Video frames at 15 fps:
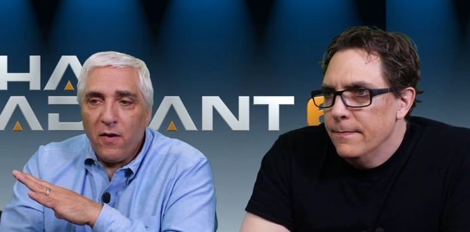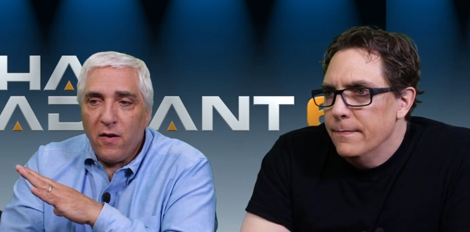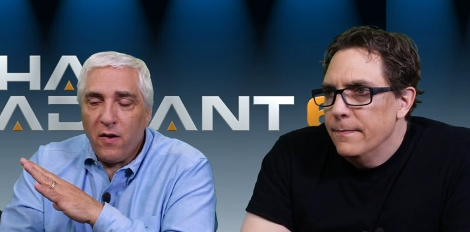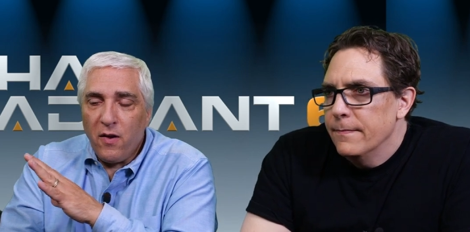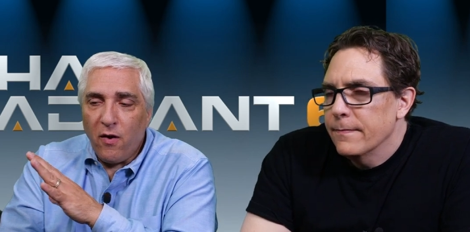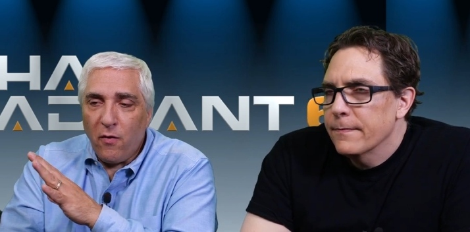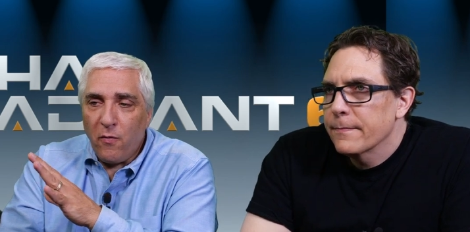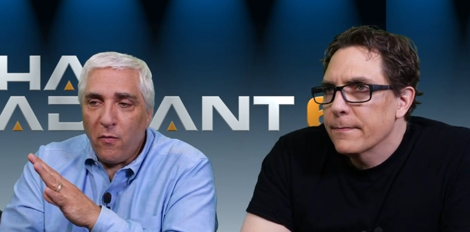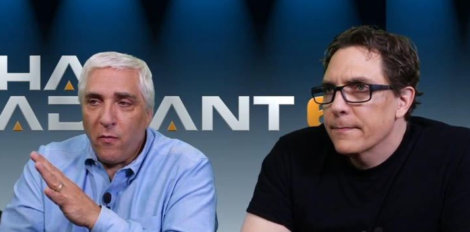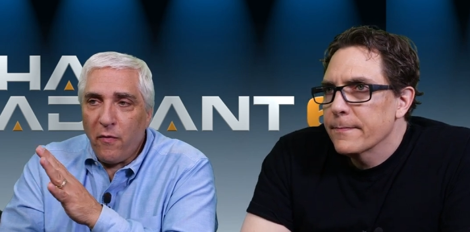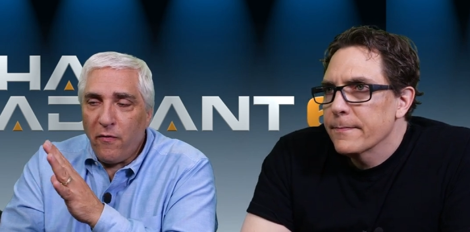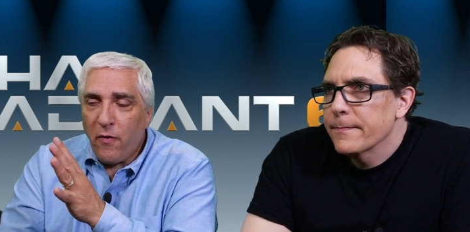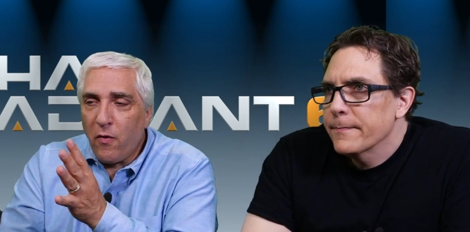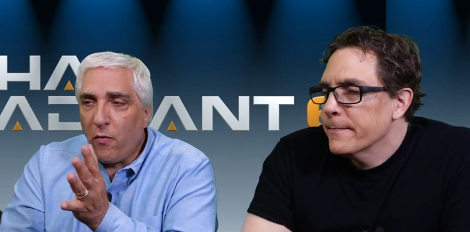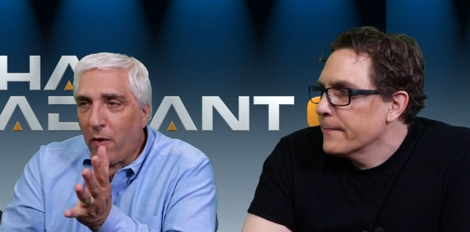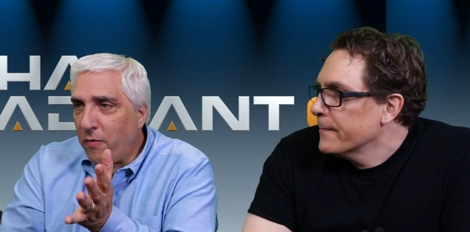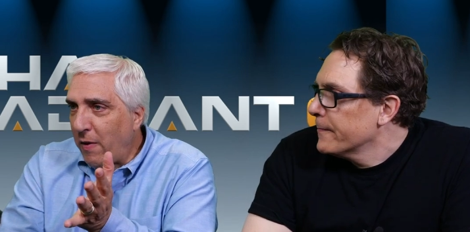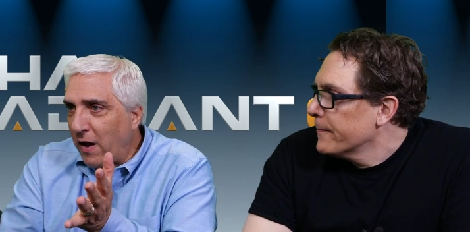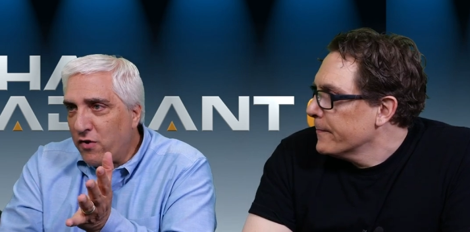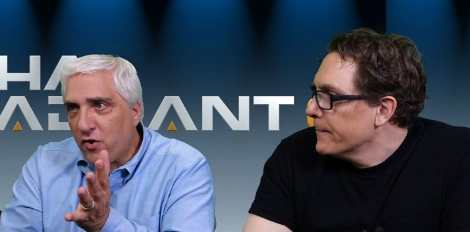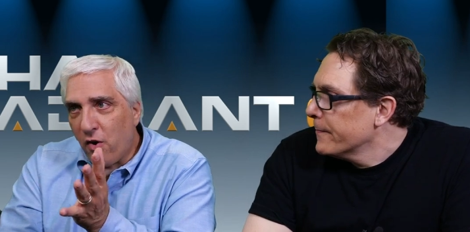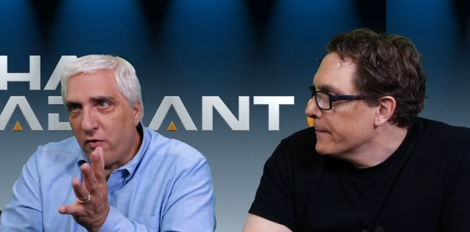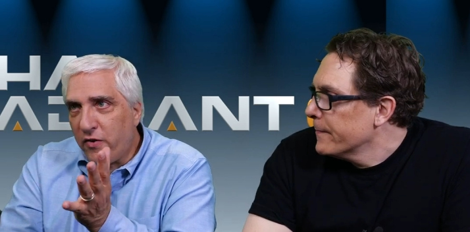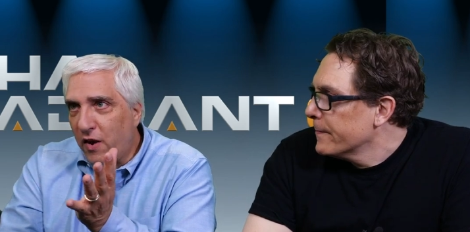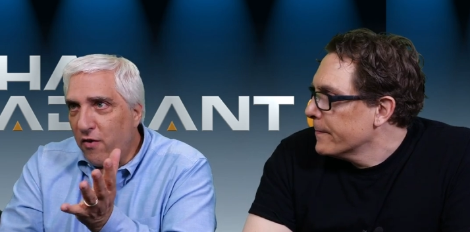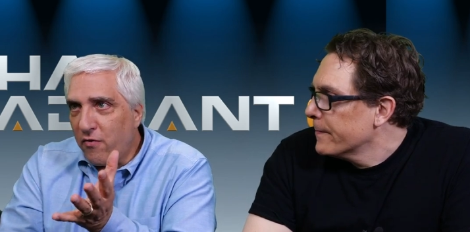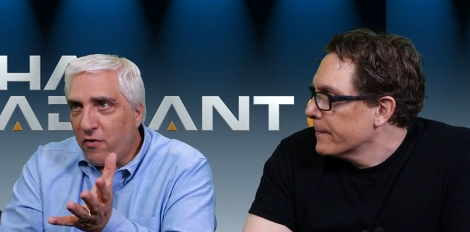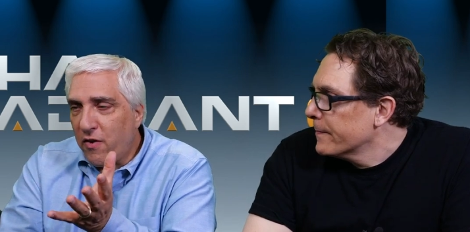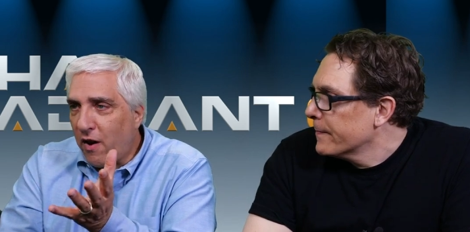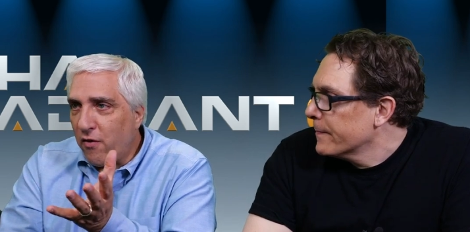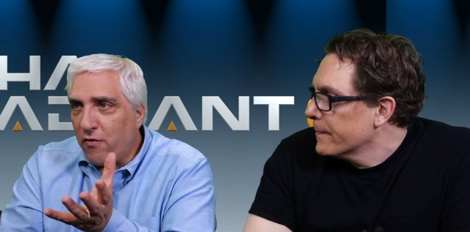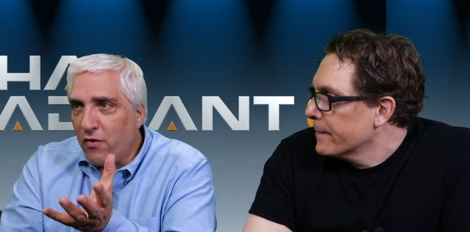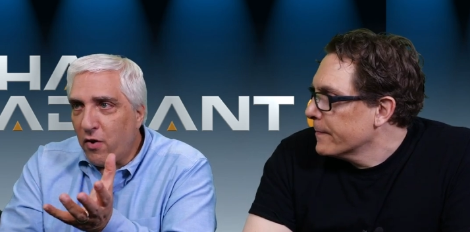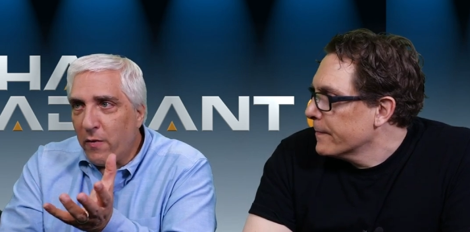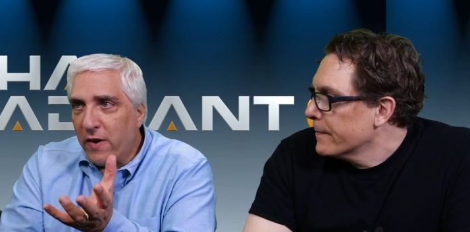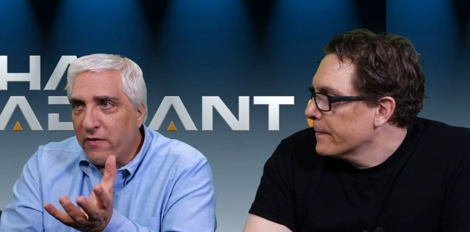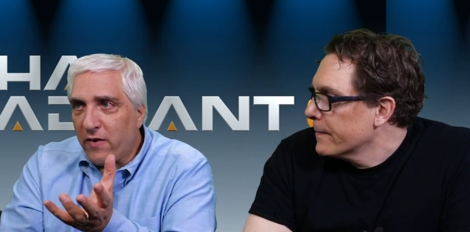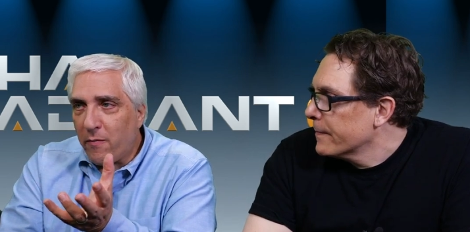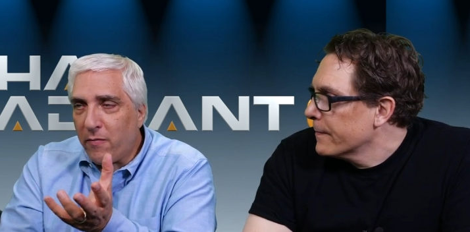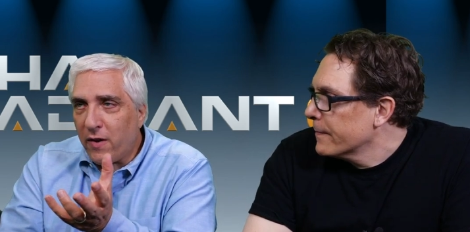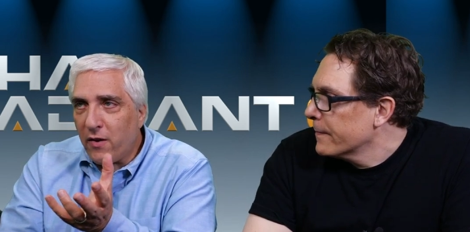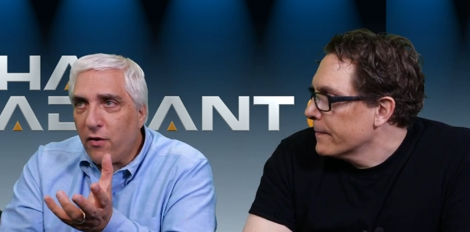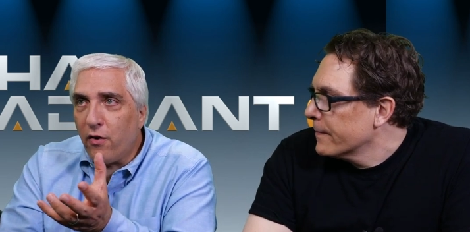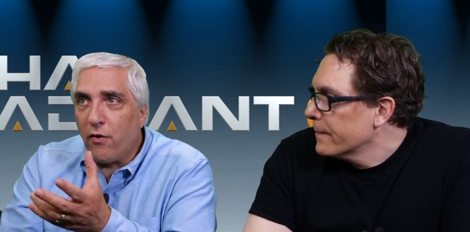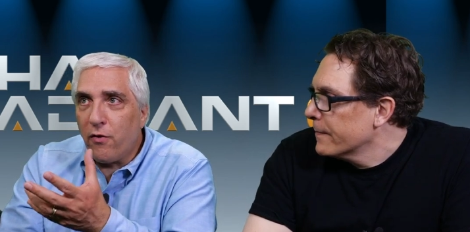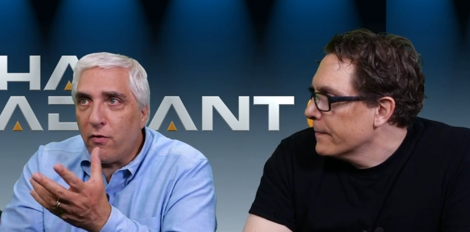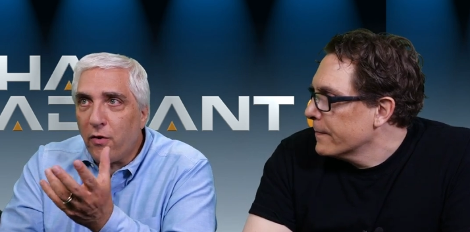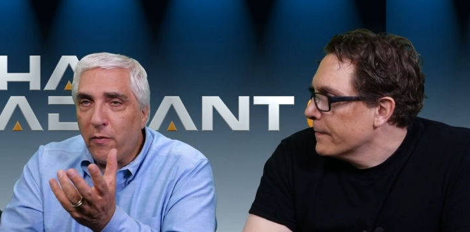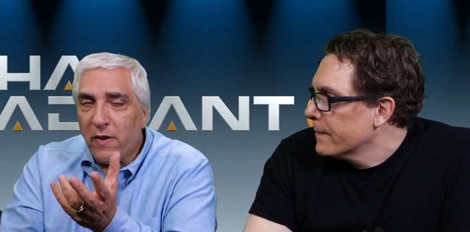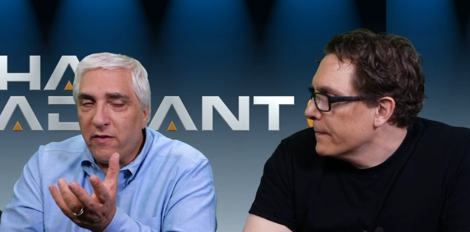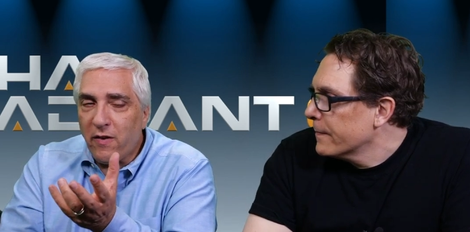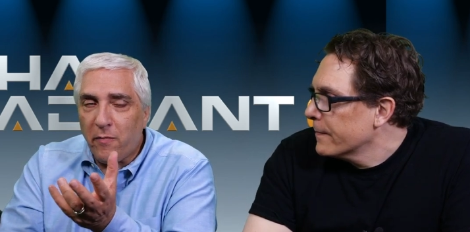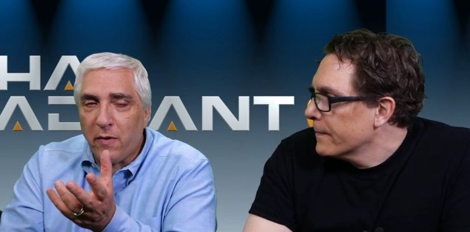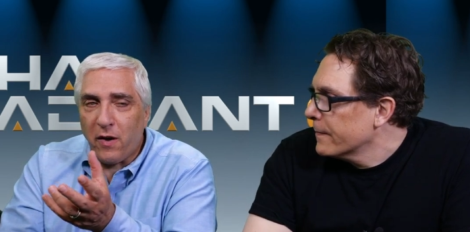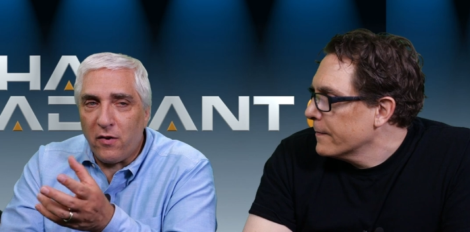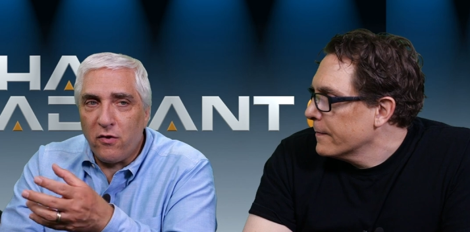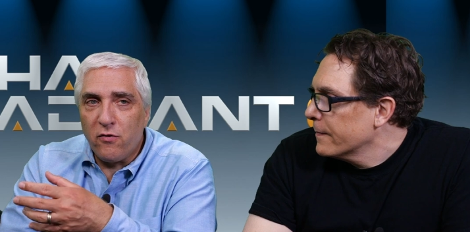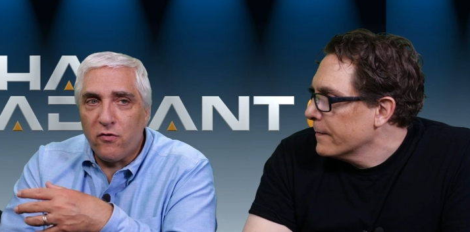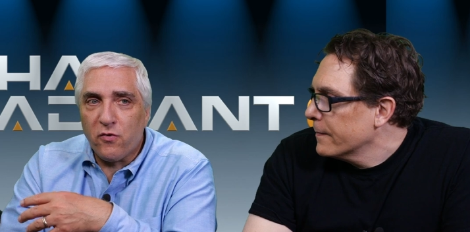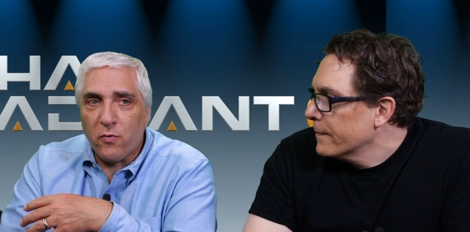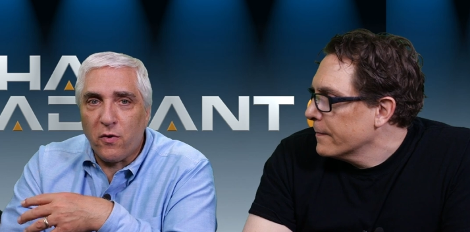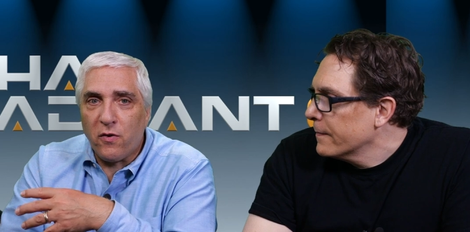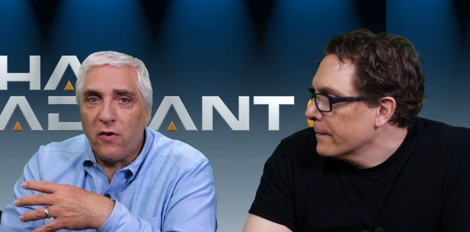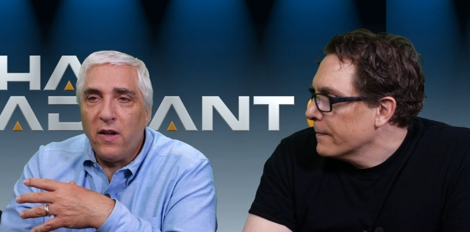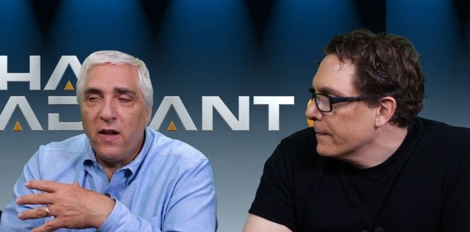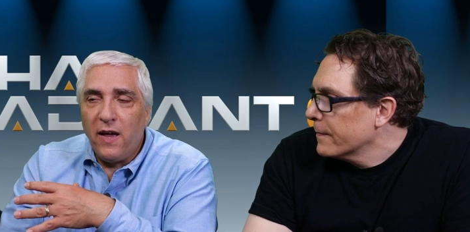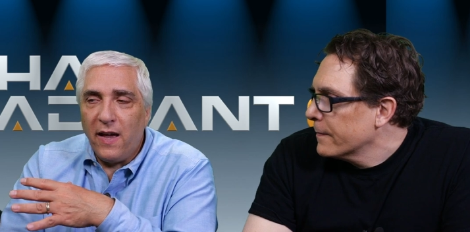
Speaker 1: know, if you like shows that are doing something new, doing something unusual.